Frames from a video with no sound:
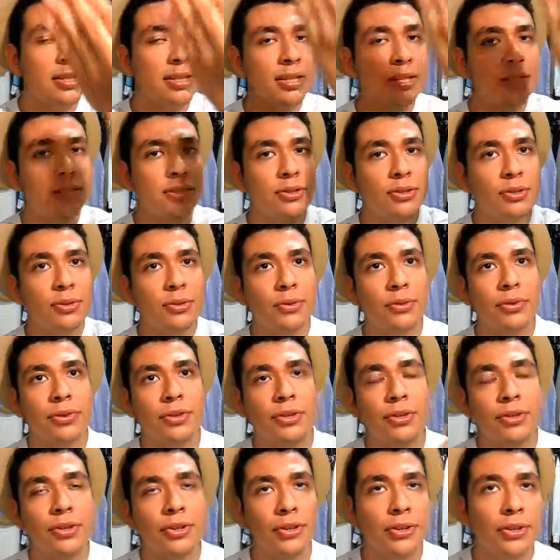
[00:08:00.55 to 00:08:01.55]
into
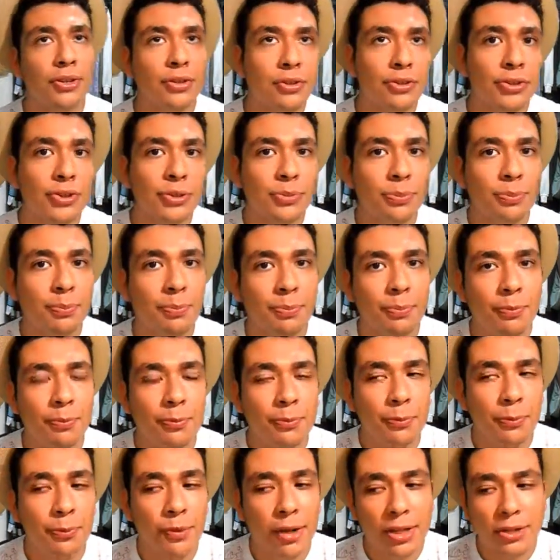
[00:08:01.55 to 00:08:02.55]
the girls'
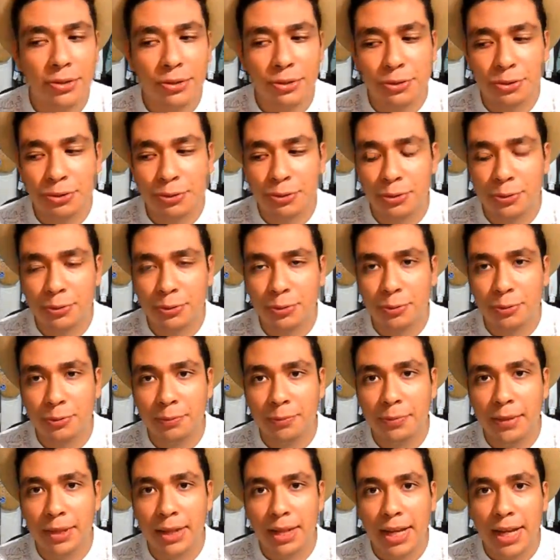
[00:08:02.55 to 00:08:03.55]

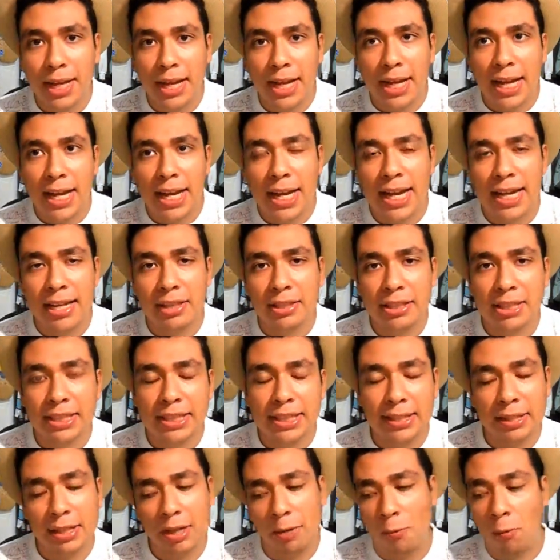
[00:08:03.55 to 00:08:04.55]
restroom, and
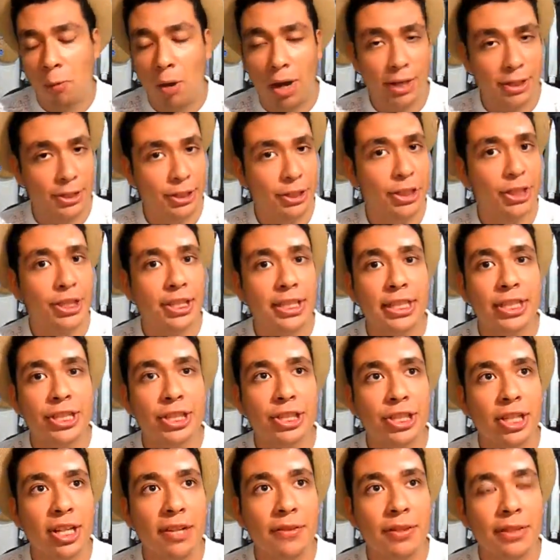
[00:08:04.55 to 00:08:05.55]
it wants to take a
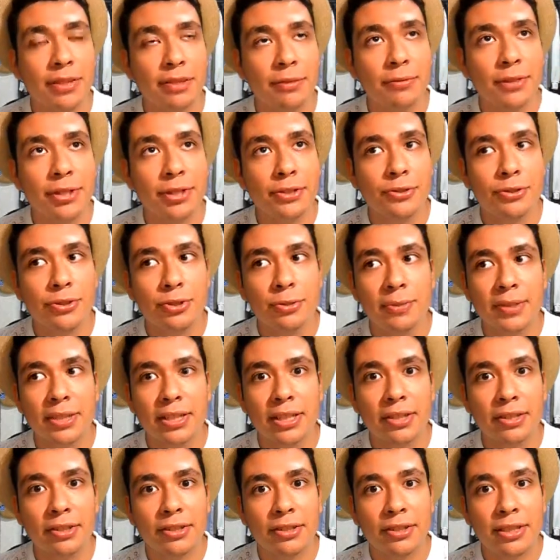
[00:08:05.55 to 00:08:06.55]
shower in the restroom, and
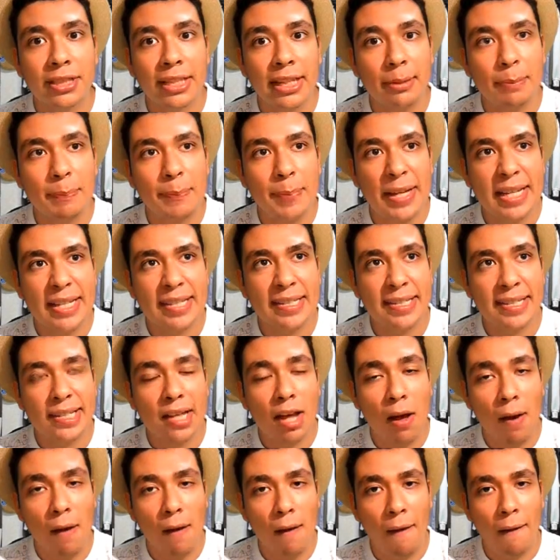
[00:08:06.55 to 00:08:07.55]
the girls get pissed
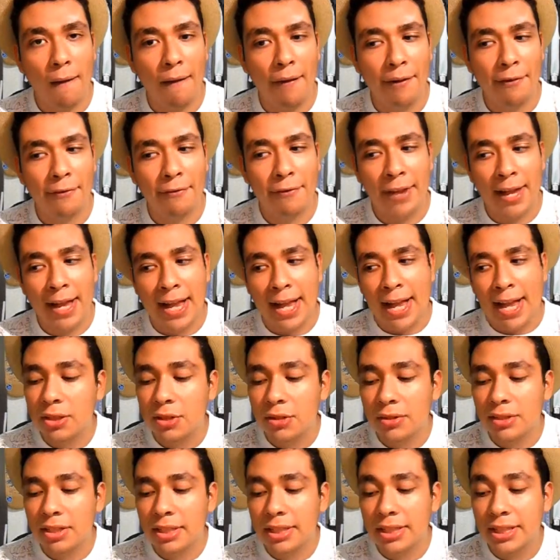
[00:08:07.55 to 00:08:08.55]
off.
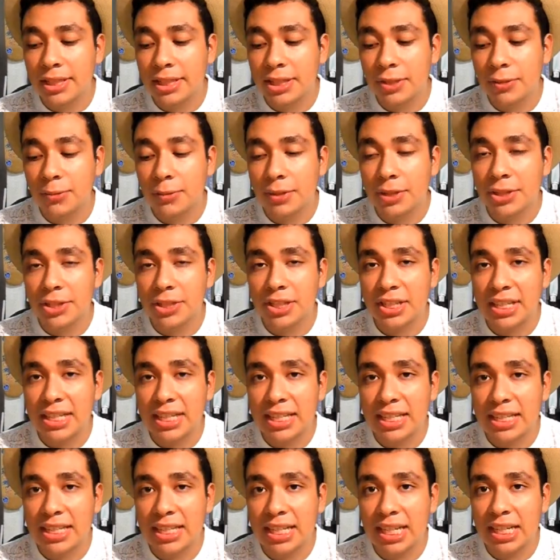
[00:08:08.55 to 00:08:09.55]
So the situation
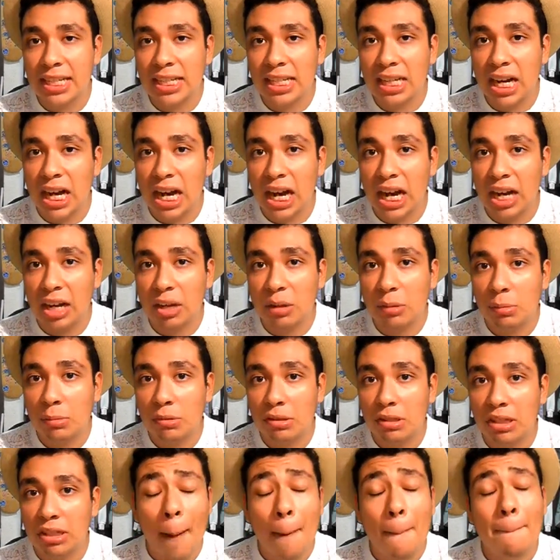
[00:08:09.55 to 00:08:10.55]
is kind of
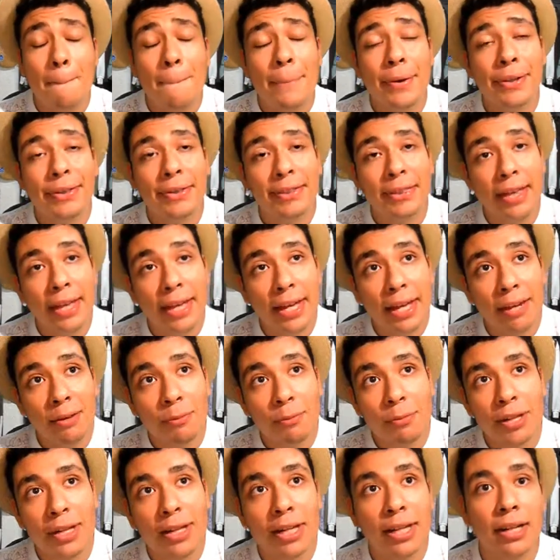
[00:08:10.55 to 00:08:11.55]
awkward. But then
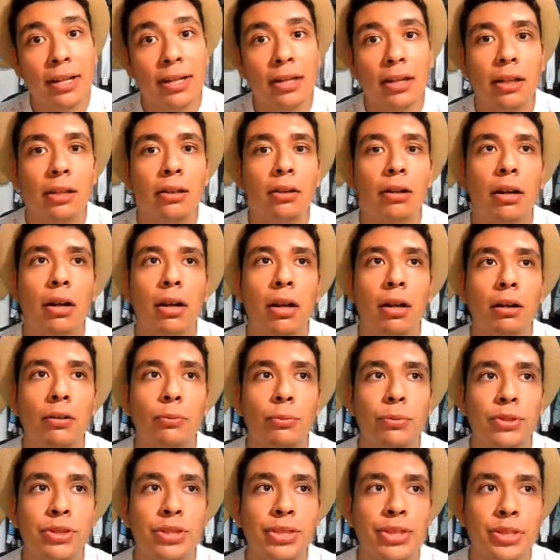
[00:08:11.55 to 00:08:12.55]
we get another
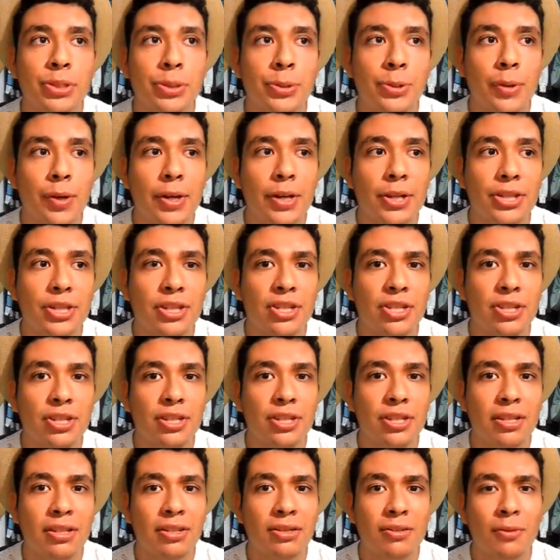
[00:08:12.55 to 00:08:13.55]
awkward
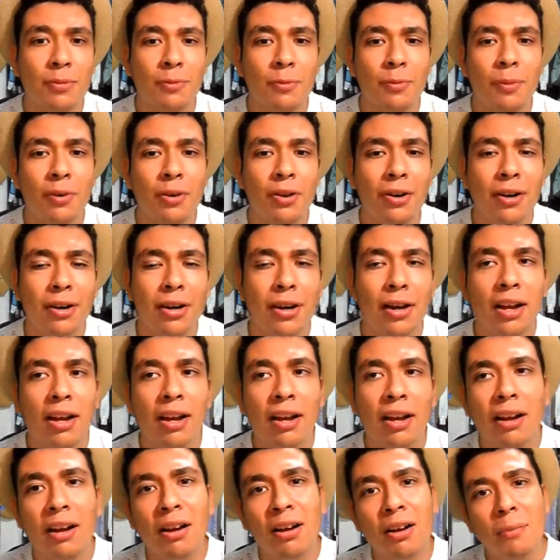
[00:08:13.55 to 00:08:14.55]
situation where
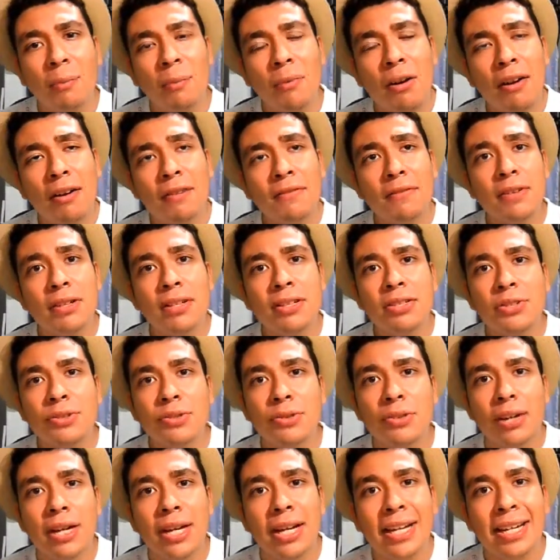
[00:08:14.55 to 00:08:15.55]
Marvin is
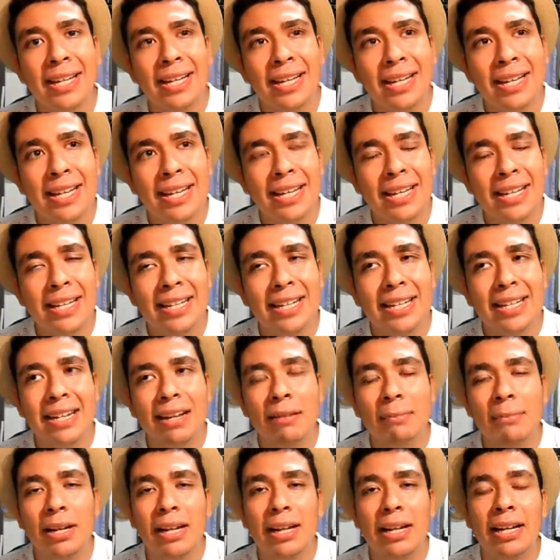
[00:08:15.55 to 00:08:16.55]
crying again, and
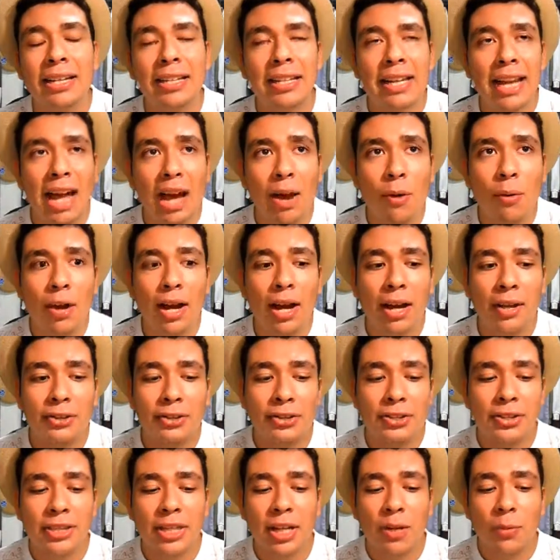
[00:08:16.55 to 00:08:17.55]
I'm like, now I
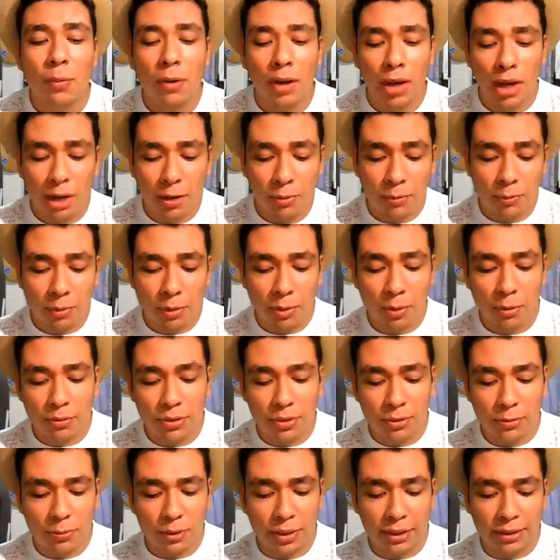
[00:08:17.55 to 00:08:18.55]
understand why I wrote,
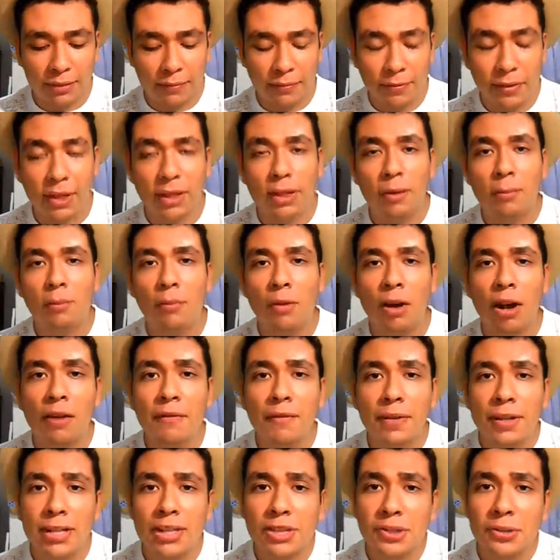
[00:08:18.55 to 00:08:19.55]
what the fuck?
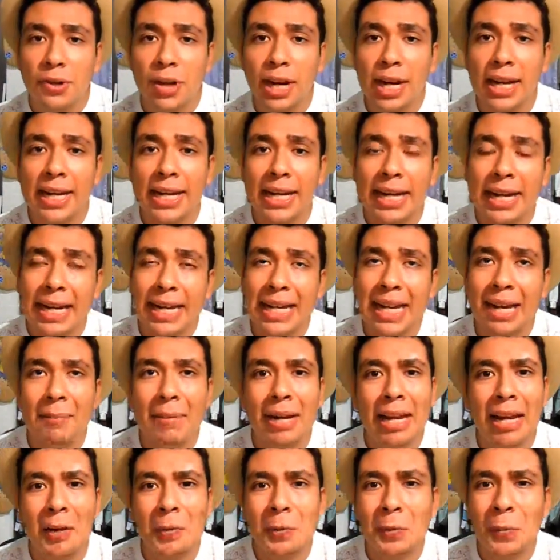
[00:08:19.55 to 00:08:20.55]
Marvin is crying again. I'm
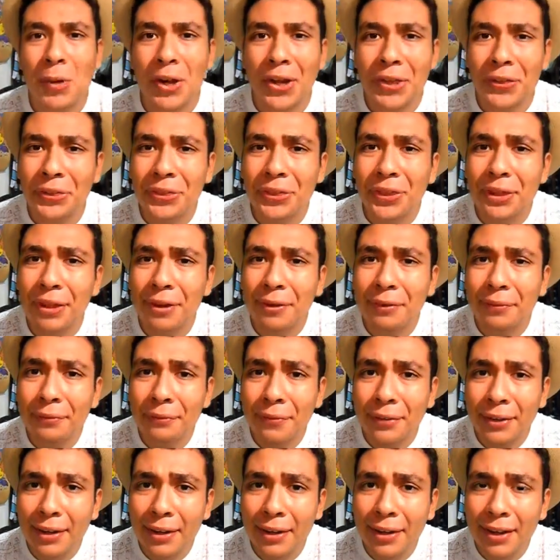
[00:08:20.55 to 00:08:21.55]
like, what the
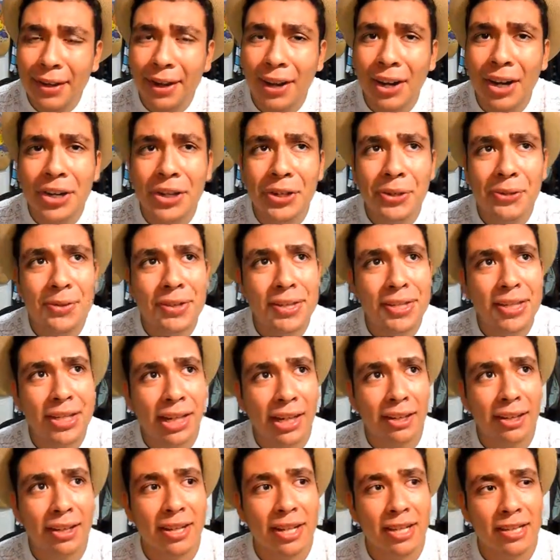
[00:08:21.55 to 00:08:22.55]
fuck? Are you
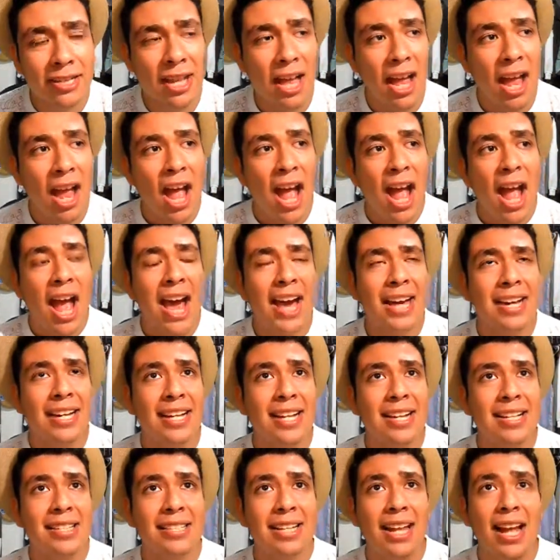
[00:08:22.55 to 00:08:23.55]
serious? And
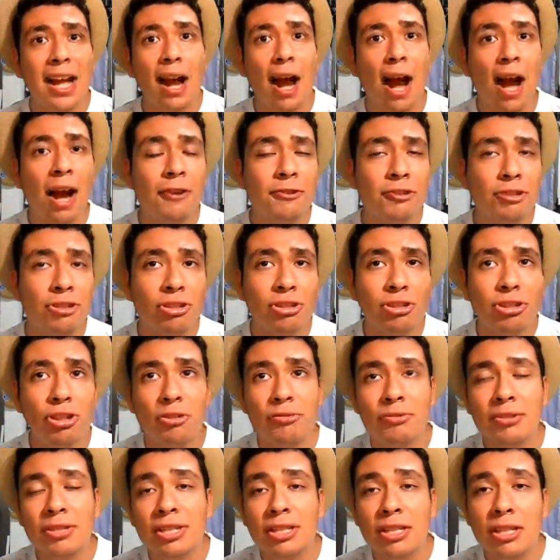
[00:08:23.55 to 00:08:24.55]
he's like, I just
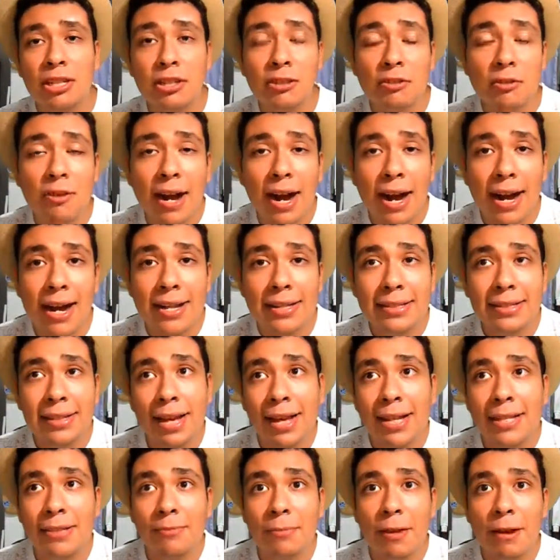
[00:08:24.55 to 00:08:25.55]
don't see you guys
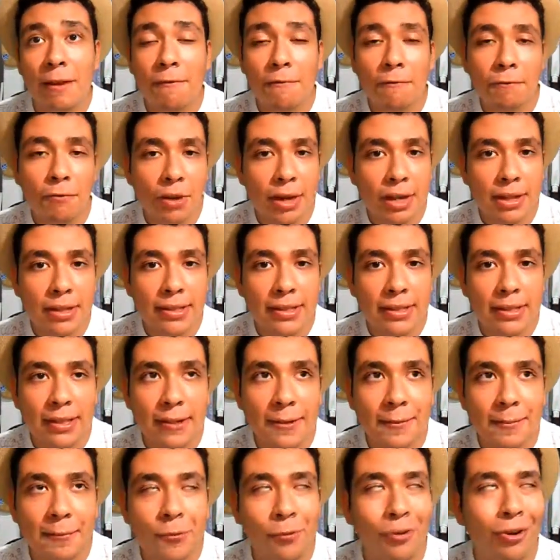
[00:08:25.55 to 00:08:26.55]
as my friends
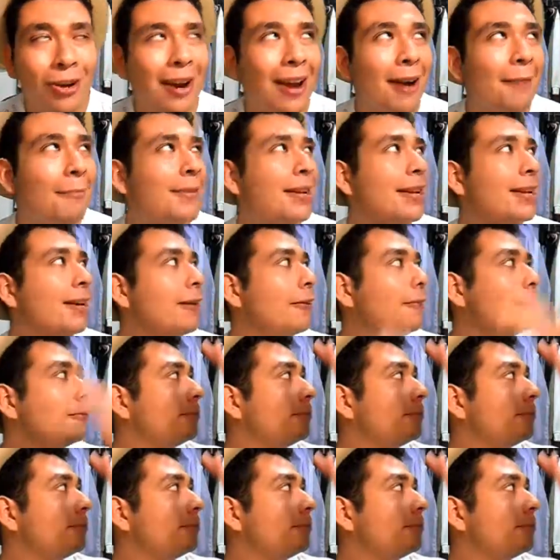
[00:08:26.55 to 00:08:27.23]
anymore. I'm like,